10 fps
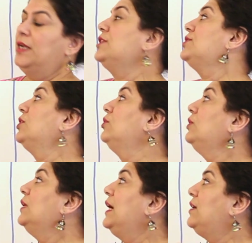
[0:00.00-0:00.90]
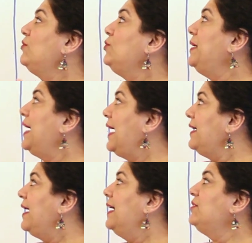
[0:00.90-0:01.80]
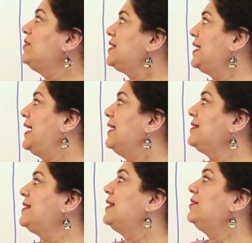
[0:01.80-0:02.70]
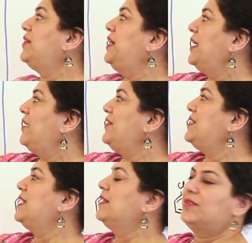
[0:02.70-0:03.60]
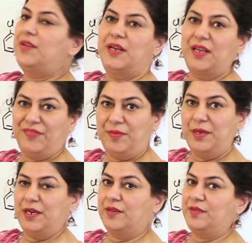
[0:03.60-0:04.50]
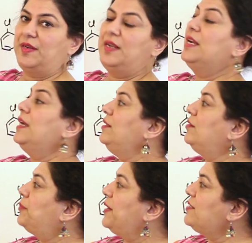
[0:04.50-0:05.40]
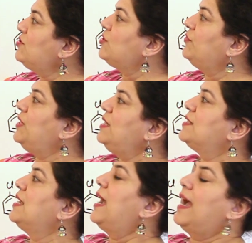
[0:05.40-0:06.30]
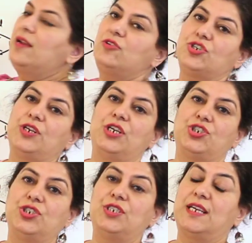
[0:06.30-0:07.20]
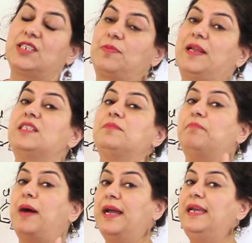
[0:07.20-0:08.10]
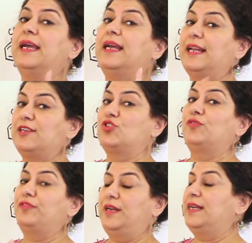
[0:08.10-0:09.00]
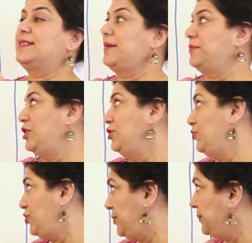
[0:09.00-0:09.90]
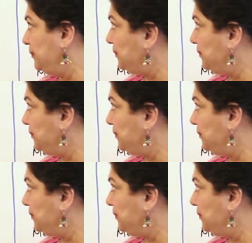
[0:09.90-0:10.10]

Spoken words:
So it would be anhydrous AlCl3, FeCl3 and FeBr3. In the presence of these, halogenation takes place by electrophilic substitution.